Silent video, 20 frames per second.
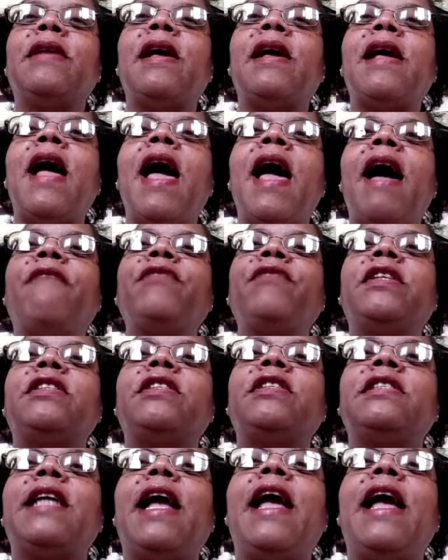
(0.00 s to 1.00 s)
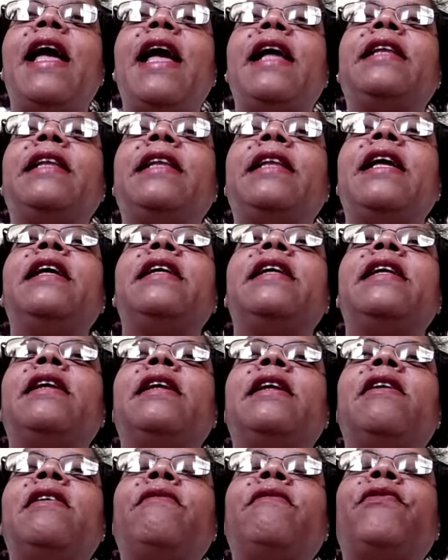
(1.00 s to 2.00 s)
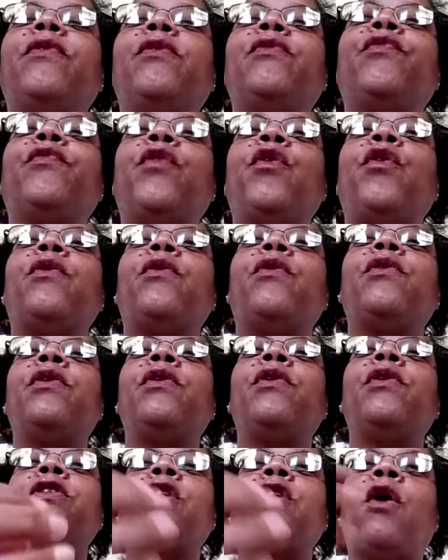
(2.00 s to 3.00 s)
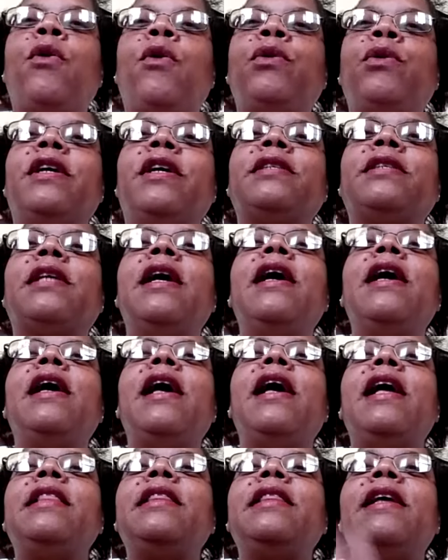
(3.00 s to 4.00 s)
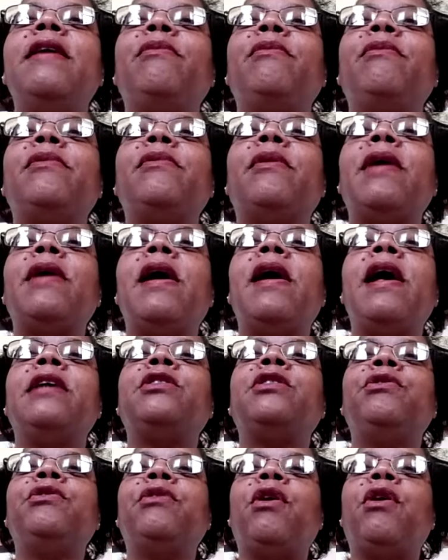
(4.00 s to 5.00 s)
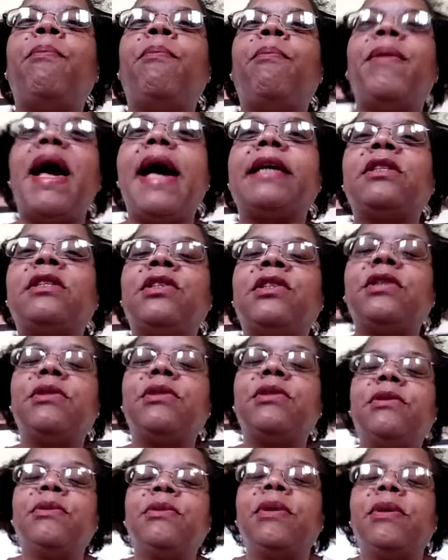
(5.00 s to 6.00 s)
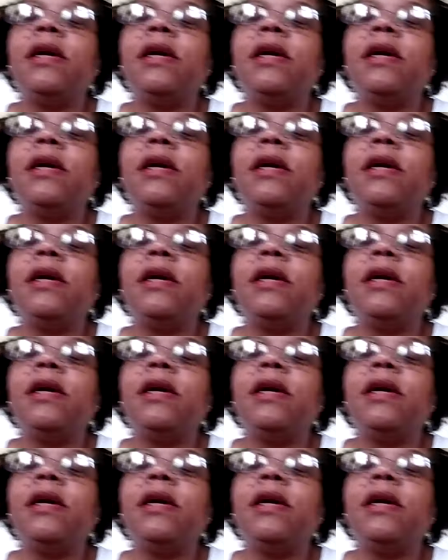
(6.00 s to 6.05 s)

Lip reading: have to stand and then for his wholeness. And then as you go back to